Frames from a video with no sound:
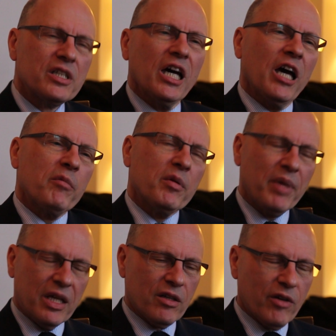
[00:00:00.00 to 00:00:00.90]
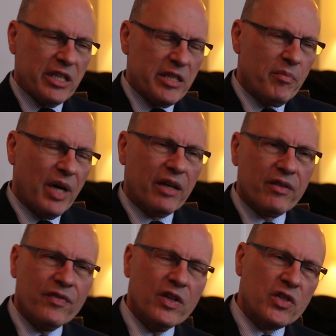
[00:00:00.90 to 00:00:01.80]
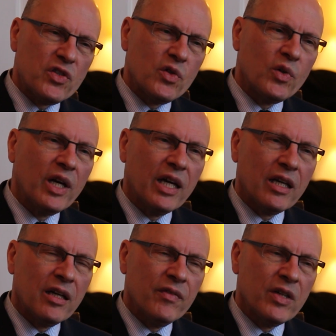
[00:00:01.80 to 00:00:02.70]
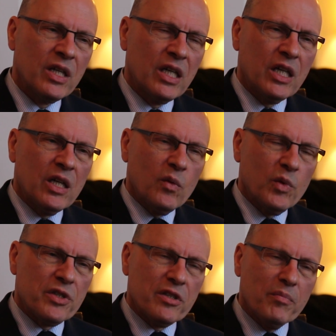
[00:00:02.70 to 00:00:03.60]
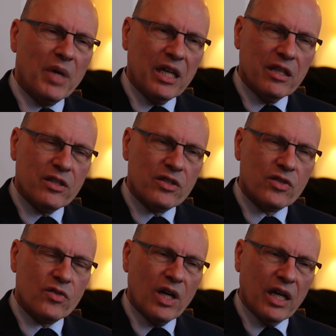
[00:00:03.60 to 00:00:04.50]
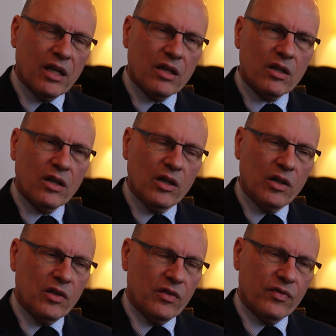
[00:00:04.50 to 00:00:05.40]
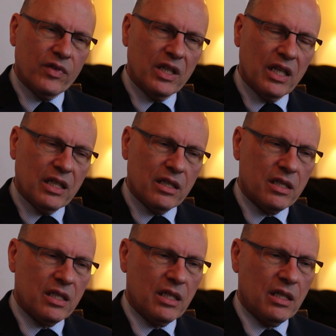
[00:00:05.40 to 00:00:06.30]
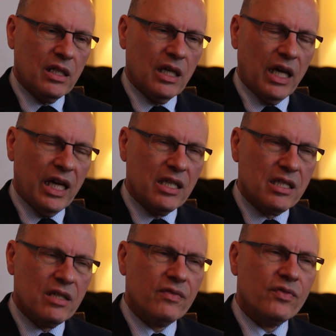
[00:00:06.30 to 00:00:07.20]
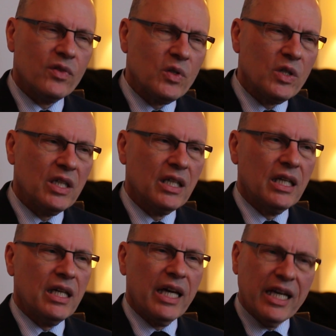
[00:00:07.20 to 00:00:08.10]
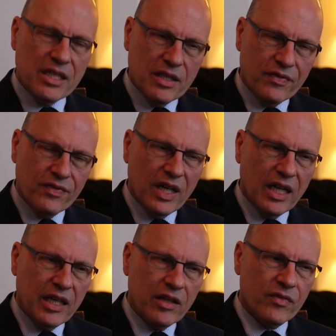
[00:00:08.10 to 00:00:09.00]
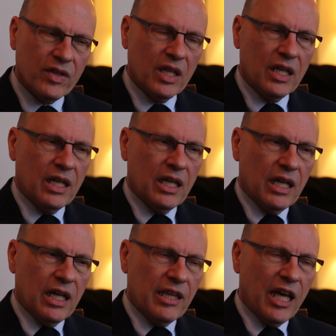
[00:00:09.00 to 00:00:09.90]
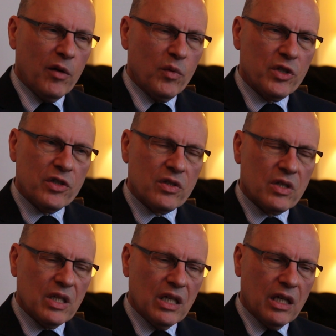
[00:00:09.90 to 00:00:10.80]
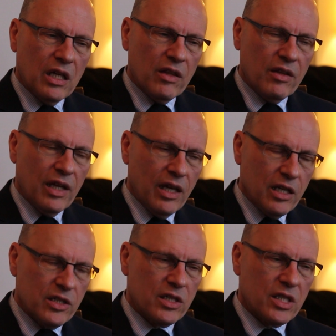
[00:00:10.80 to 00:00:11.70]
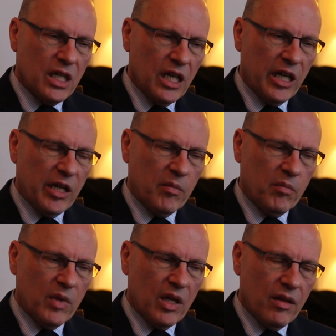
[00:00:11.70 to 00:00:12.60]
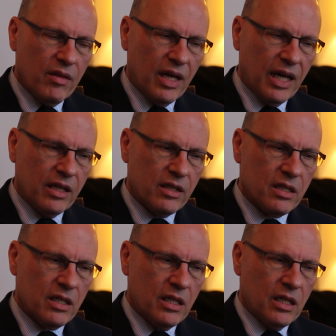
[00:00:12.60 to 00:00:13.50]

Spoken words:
time and made a great impact. The first story I covered was the miners' strike of 1984-85. And that was the last time that